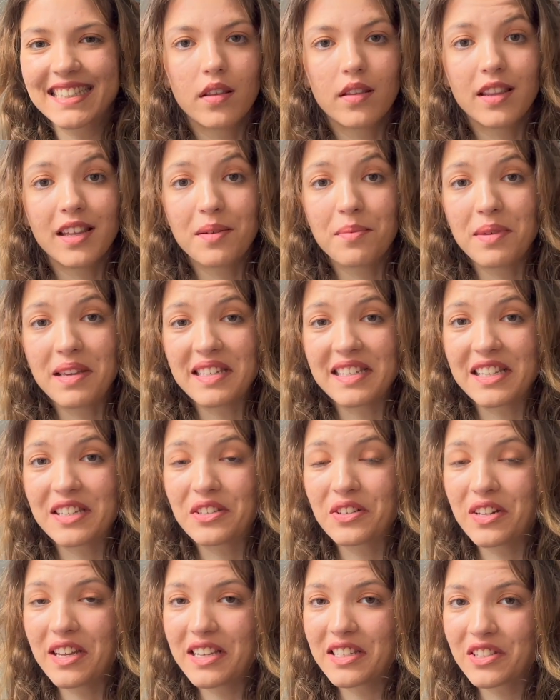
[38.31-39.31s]
That means that
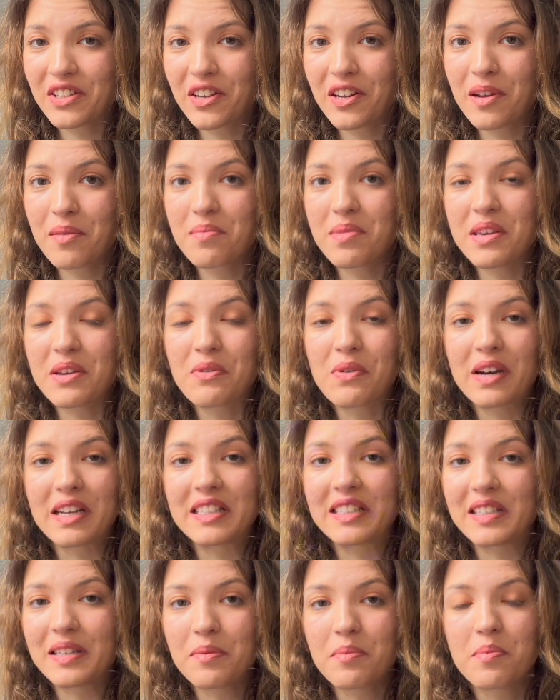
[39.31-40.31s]
today is gonna be quite
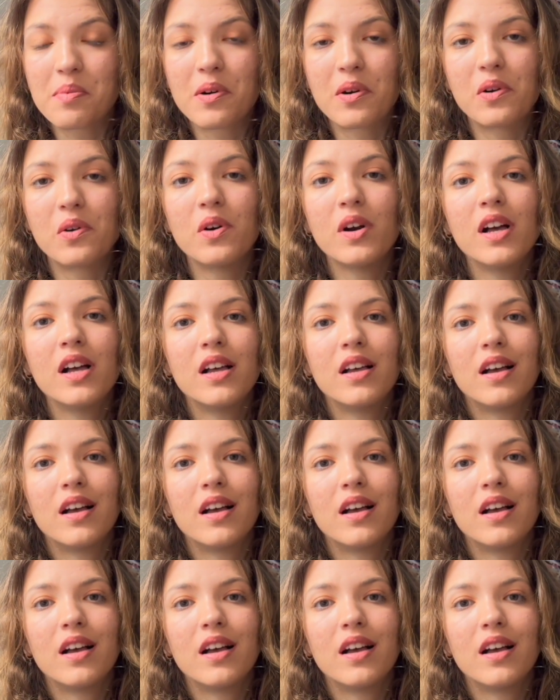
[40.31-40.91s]
simple.